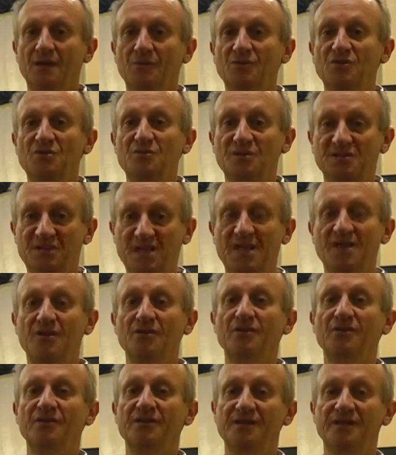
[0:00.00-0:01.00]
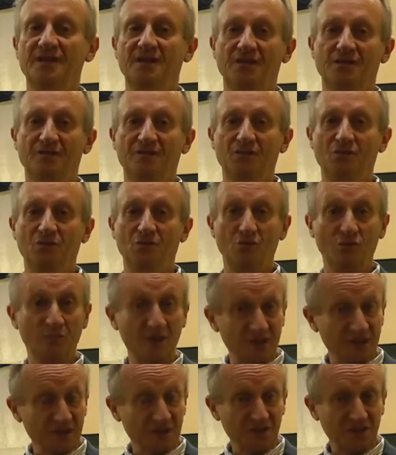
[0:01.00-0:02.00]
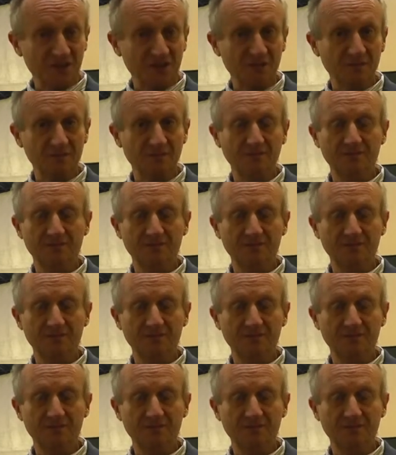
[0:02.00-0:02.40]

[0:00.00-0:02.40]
which was taken on the day of her arrest,